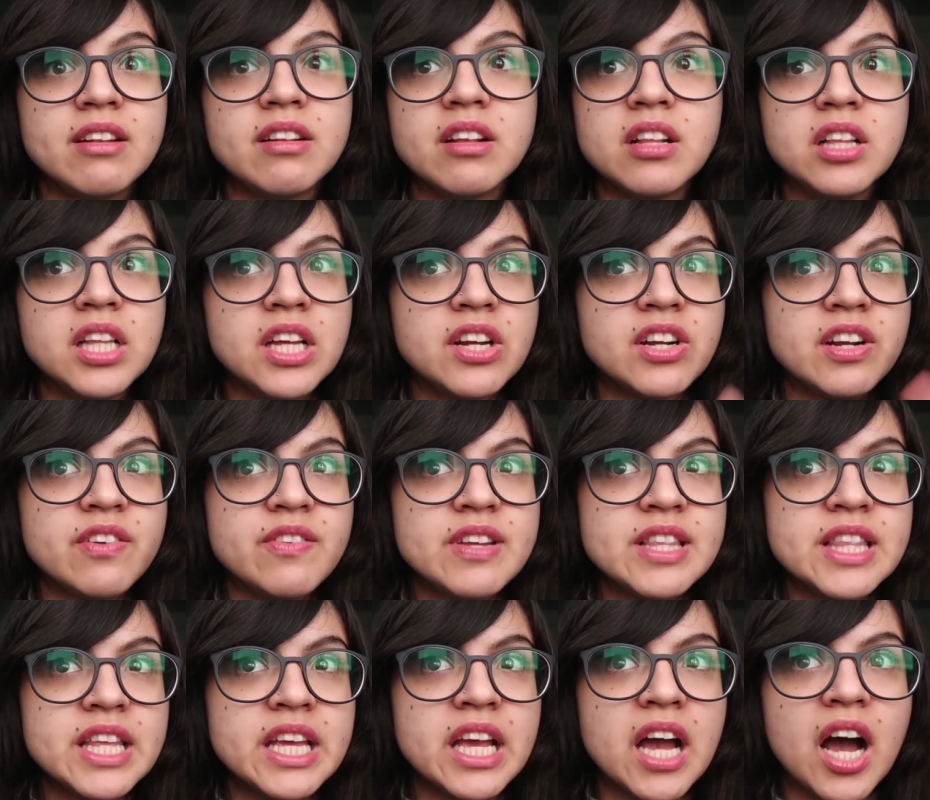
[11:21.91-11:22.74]
cleared
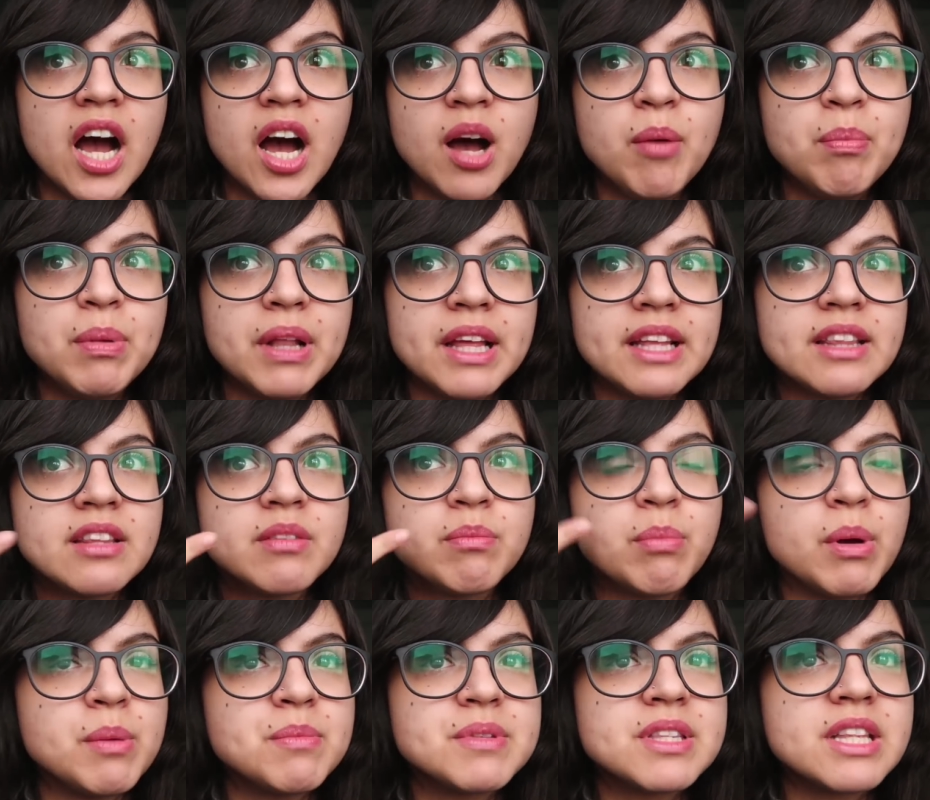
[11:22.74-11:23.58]
everything up. Like the
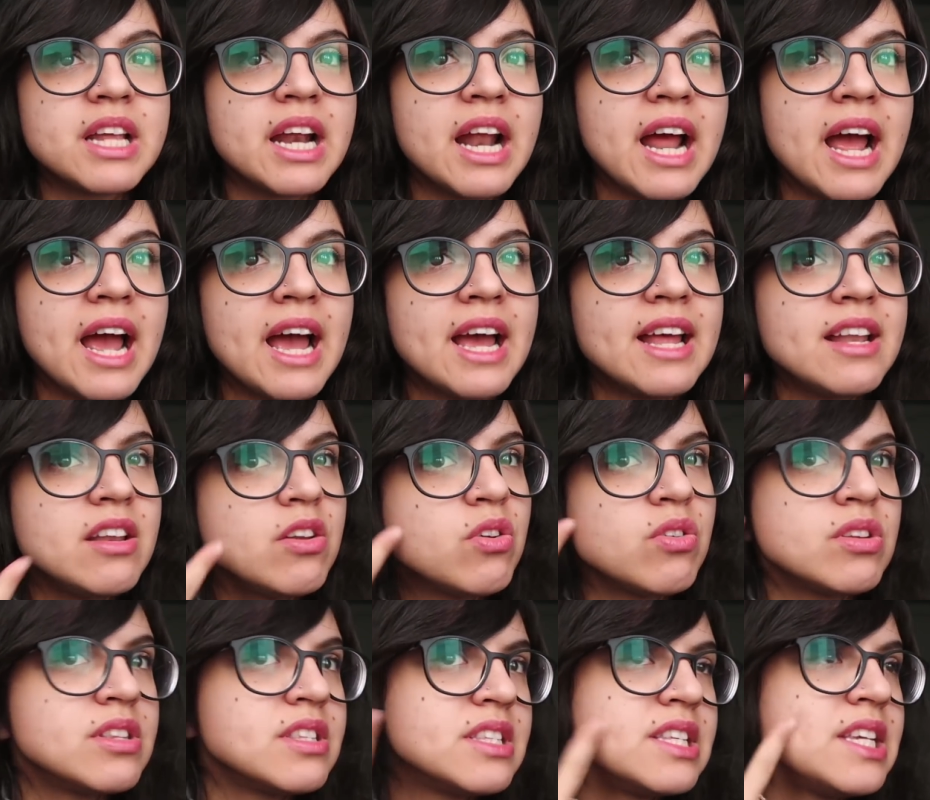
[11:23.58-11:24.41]
bumps that I had,
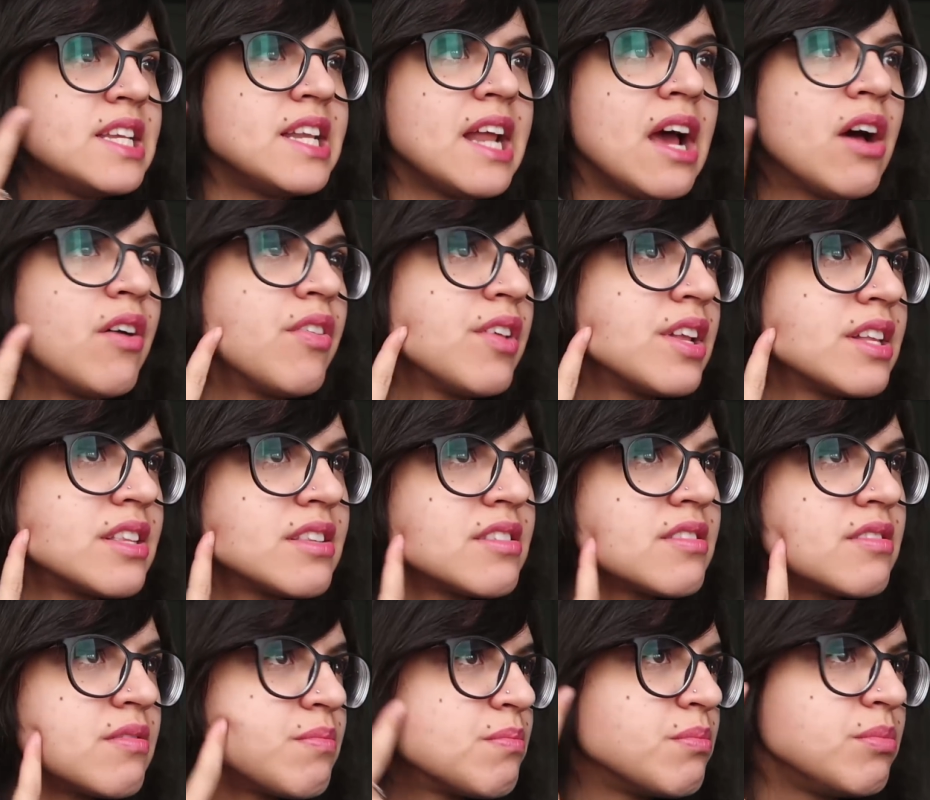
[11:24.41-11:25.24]
you can see now
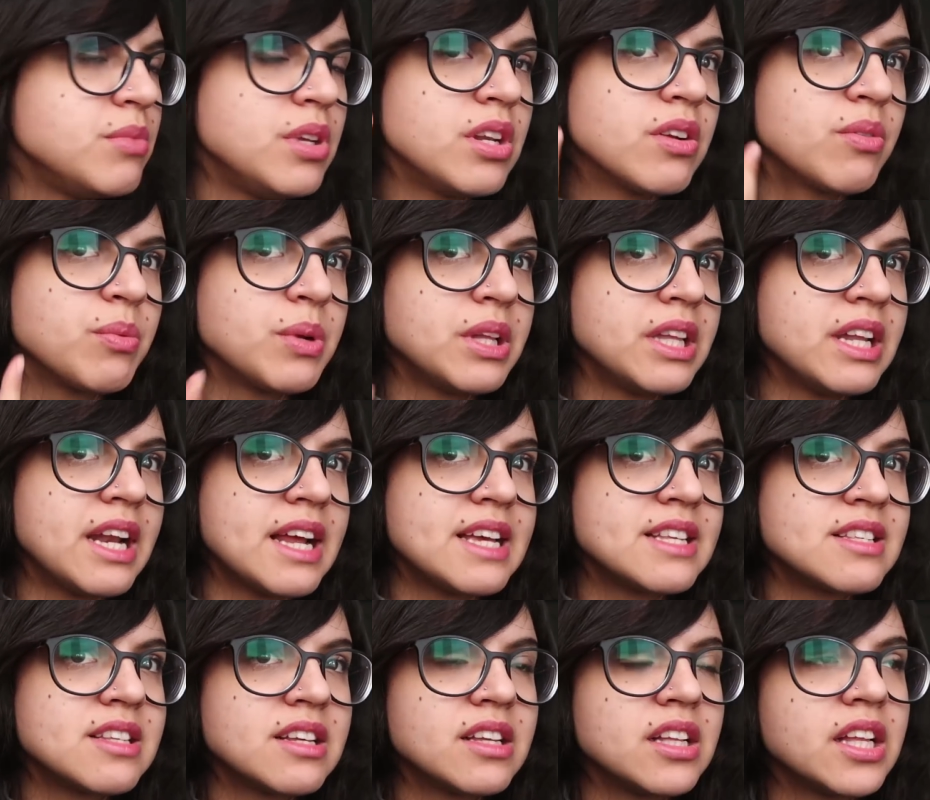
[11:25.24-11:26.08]
that's, you know, really
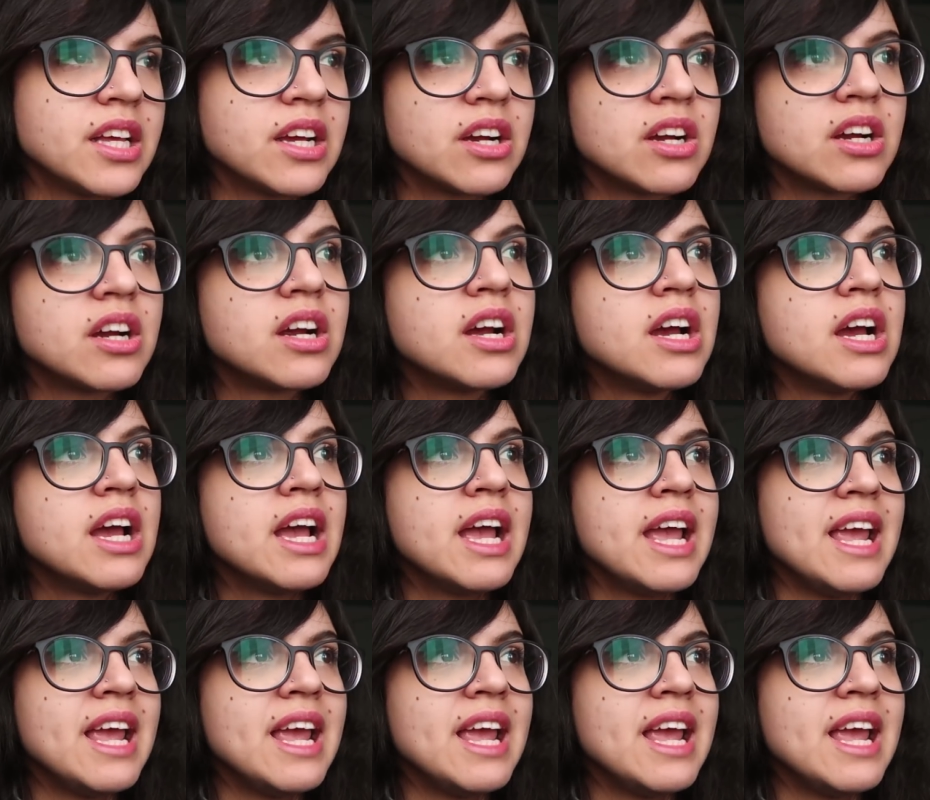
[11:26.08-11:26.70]
nice and clear.